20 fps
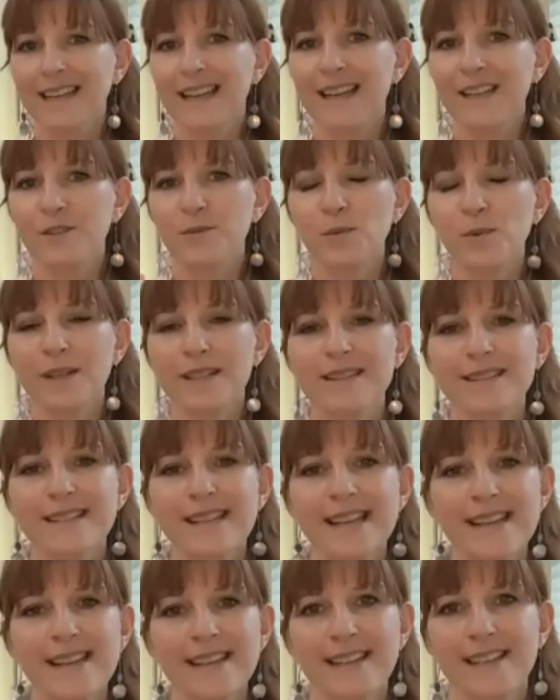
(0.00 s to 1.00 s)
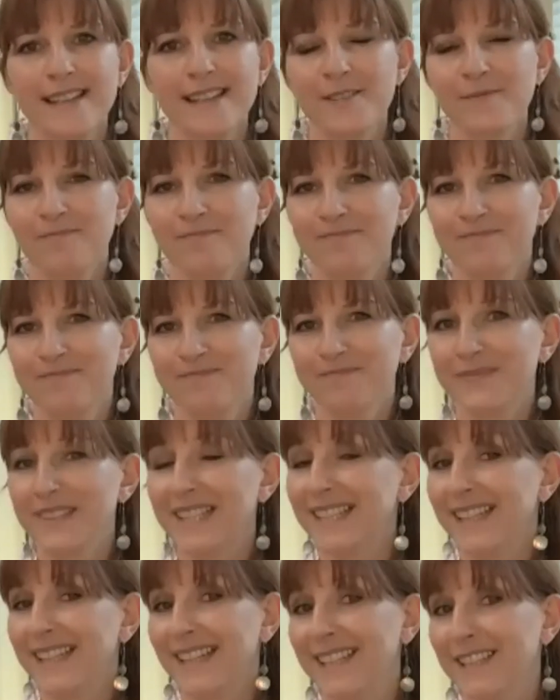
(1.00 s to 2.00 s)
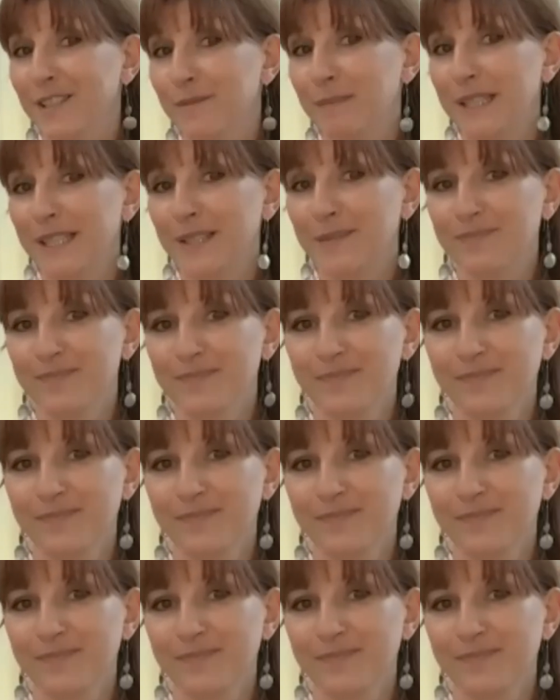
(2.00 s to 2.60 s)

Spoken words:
And one day it hit me.